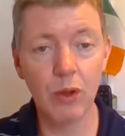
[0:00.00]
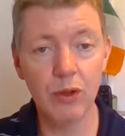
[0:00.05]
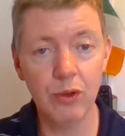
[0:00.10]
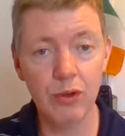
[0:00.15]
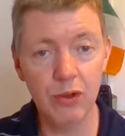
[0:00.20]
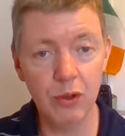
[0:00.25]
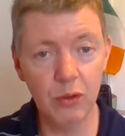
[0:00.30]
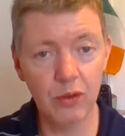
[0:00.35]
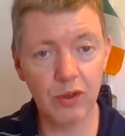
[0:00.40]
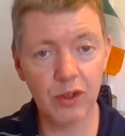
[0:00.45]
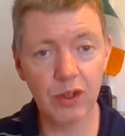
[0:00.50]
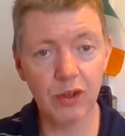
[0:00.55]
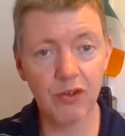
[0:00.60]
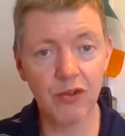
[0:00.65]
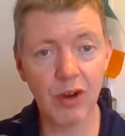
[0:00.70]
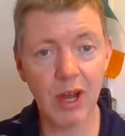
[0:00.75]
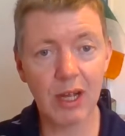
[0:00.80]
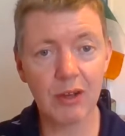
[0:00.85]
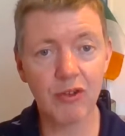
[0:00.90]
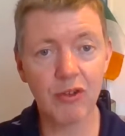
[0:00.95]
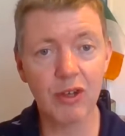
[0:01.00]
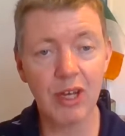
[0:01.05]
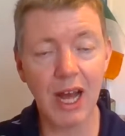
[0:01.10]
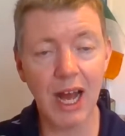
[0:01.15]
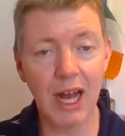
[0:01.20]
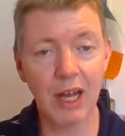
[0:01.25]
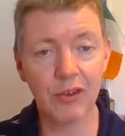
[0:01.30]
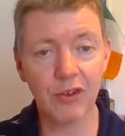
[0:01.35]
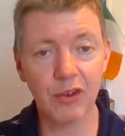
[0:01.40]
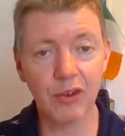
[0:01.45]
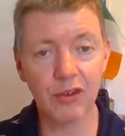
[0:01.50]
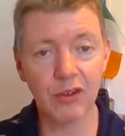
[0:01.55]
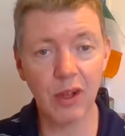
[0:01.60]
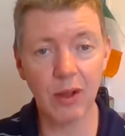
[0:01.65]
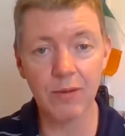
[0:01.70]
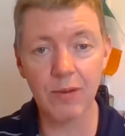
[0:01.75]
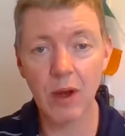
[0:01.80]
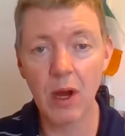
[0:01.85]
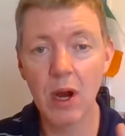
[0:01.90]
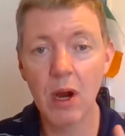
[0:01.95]
When you use a contraction, ask
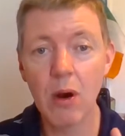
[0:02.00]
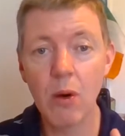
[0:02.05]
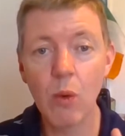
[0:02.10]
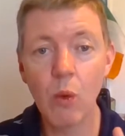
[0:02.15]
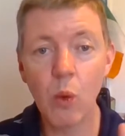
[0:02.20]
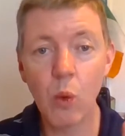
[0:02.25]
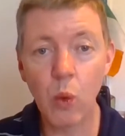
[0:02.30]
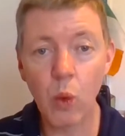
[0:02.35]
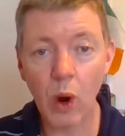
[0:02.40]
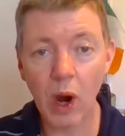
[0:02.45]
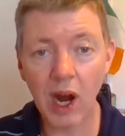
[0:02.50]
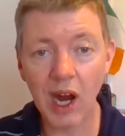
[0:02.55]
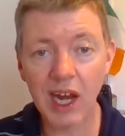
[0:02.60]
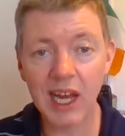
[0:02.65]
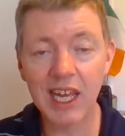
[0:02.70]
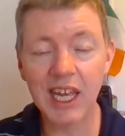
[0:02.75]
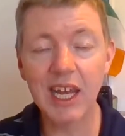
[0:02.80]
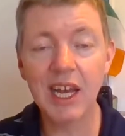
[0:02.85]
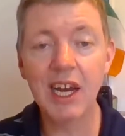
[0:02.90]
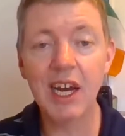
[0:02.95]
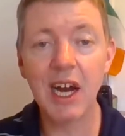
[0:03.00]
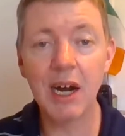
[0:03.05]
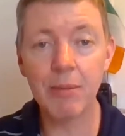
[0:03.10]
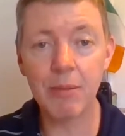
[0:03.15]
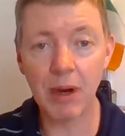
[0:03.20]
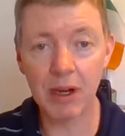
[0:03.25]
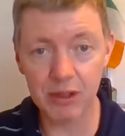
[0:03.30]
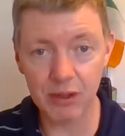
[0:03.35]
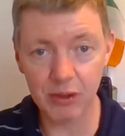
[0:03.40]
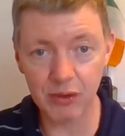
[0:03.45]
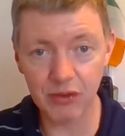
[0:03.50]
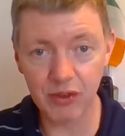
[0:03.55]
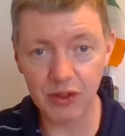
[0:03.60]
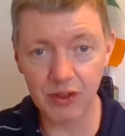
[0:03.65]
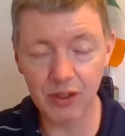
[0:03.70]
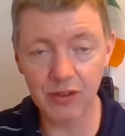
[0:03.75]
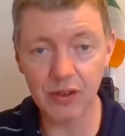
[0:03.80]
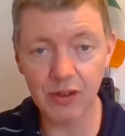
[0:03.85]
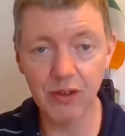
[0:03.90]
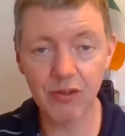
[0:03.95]
yourself, why am I
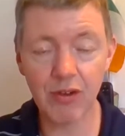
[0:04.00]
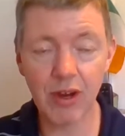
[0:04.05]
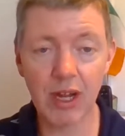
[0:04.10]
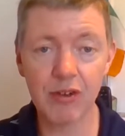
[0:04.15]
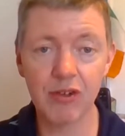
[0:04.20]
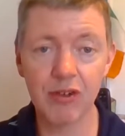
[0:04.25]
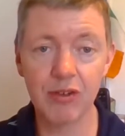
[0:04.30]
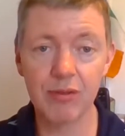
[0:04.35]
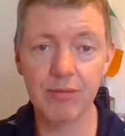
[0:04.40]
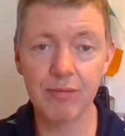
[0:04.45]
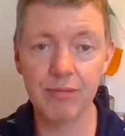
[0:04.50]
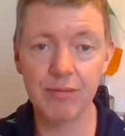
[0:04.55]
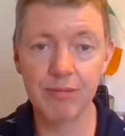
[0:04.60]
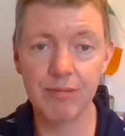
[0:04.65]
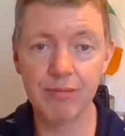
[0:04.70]
using this contraction?